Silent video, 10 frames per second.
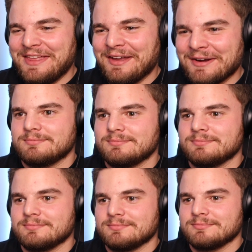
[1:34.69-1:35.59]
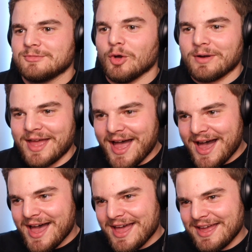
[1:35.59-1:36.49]
there. Cobra
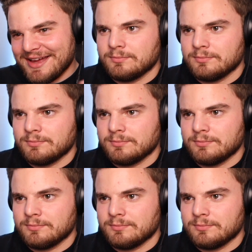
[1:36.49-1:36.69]
Kai!